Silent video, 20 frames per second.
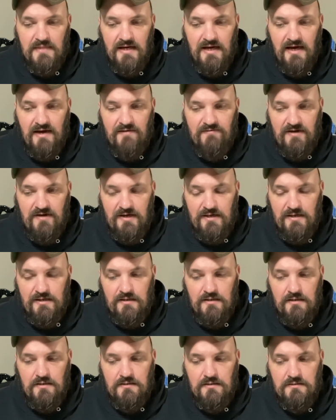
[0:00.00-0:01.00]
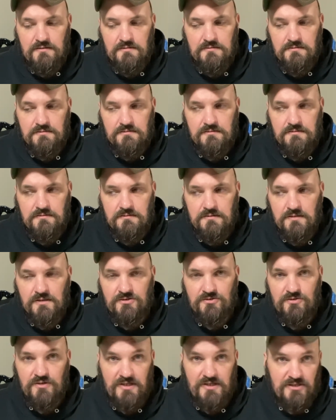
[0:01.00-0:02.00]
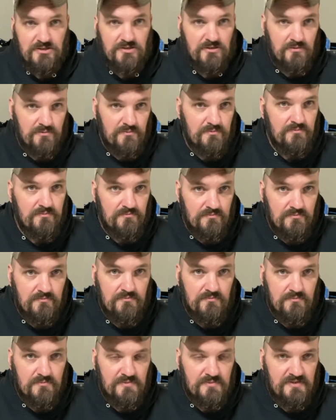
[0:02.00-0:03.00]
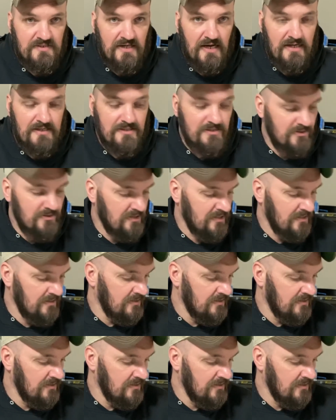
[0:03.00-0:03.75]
a traditional side to it.